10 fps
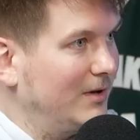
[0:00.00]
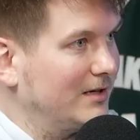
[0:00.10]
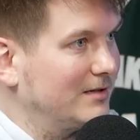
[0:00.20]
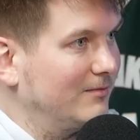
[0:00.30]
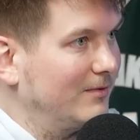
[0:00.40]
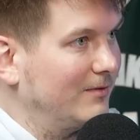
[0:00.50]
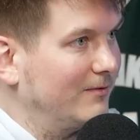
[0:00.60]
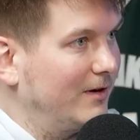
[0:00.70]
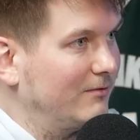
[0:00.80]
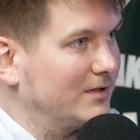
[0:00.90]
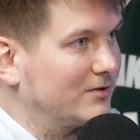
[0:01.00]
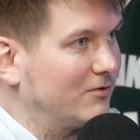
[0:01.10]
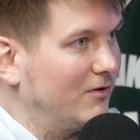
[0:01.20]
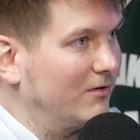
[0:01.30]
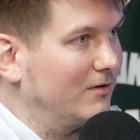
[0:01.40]
makes him very
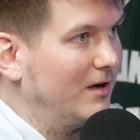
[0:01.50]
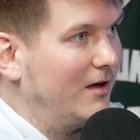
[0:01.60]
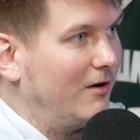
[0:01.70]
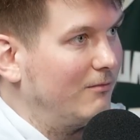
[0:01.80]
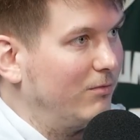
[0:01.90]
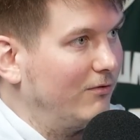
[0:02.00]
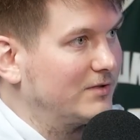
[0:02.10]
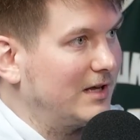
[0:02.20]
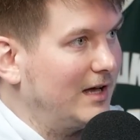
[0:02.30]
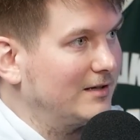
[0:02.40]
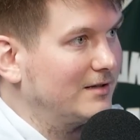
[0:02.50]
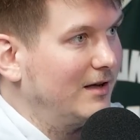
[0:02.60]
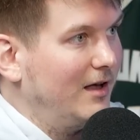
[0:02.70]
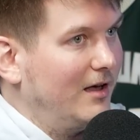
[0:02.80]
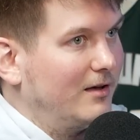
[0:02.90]
strong on both sides.
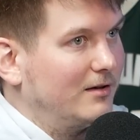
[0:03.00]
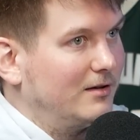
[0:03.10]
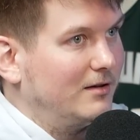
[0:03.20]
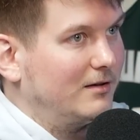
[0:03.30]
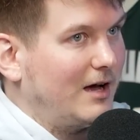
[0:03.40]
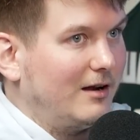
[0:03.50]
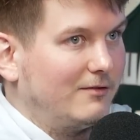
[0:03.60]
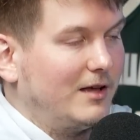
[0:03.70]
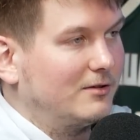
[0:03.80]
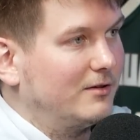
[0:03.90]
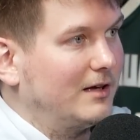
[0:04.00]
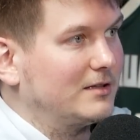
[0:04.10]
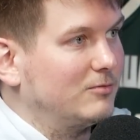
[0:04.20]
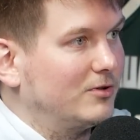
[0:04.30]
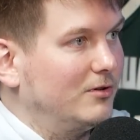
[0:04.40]
Kind of like
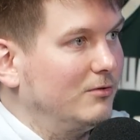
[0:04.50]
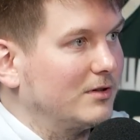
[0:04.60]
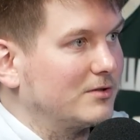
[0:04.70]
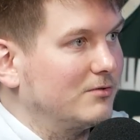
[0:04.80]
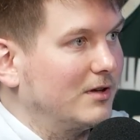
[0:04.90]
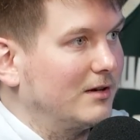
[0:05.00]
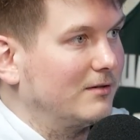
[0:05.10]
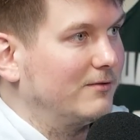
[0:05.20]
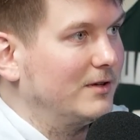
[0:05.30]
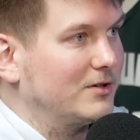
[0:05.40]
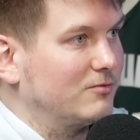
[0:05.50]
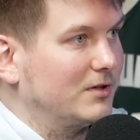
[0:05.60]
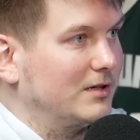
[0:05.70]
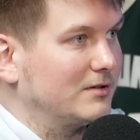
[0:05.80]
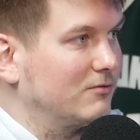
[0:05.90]
Donatas Motiejunas, who can finish with
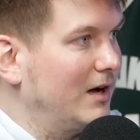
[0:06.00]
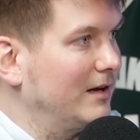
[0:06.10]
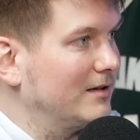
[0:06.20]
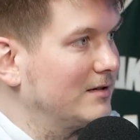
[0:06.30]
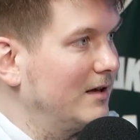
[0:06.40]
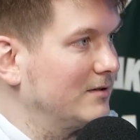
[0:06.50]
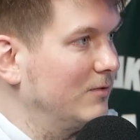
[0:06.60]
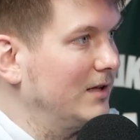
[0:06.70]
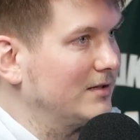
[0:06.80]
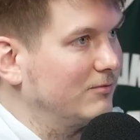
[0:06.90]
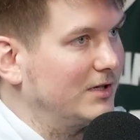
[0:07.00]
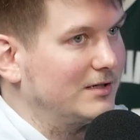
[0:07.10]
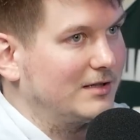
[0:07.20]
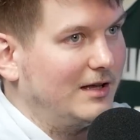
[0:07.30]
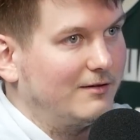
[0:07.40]
his right as well as with
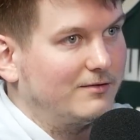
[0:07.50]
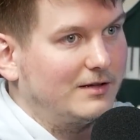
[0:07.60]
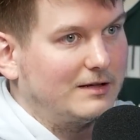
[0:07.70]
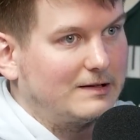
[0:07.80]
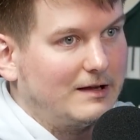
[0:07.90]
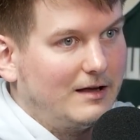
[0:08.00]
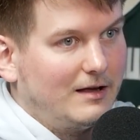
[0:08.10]
his left. And